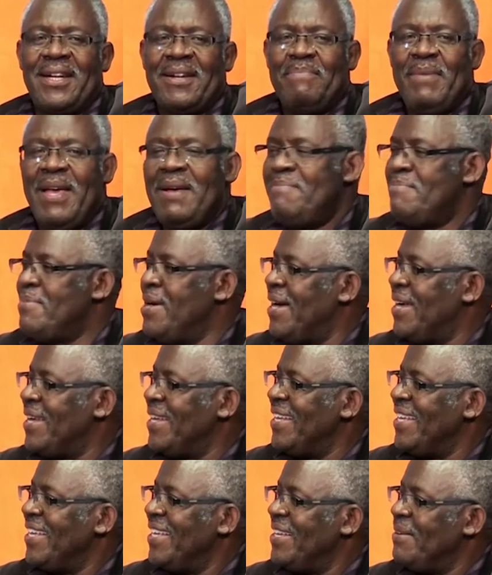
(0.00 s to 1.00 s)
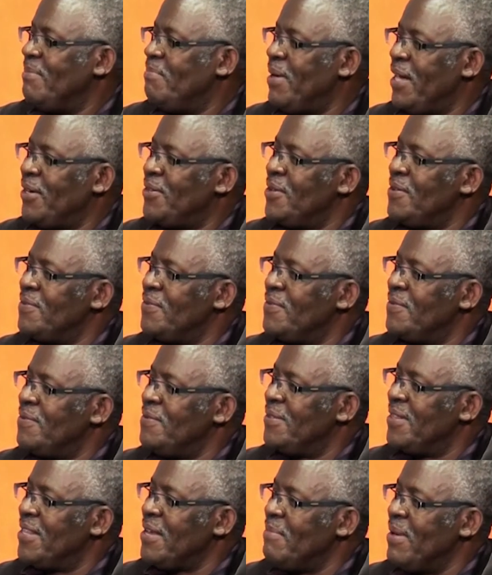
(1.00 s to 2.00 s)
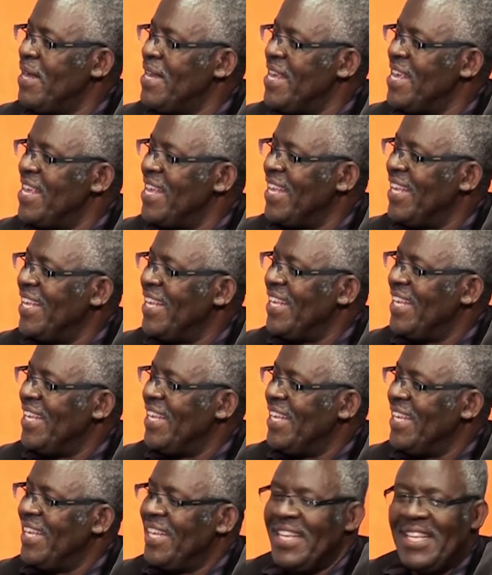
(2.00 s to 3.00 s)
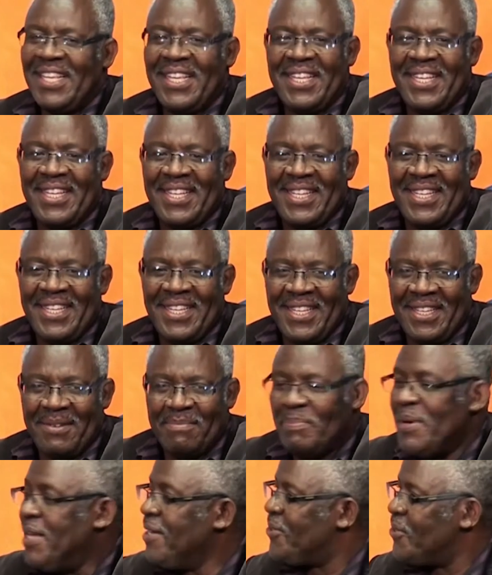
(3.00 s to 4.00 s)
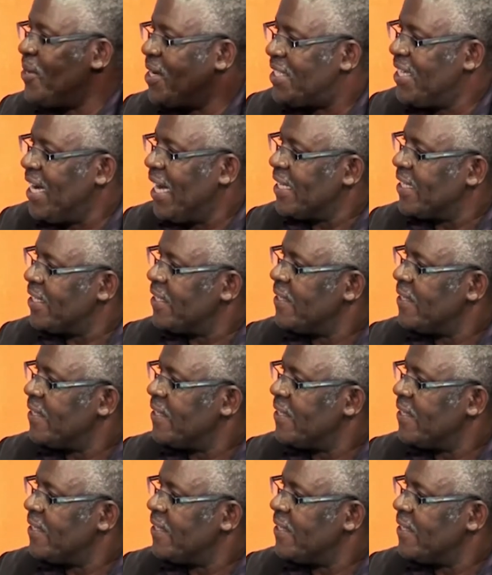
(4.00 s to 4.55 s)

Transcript: remember, part of the money, build your church.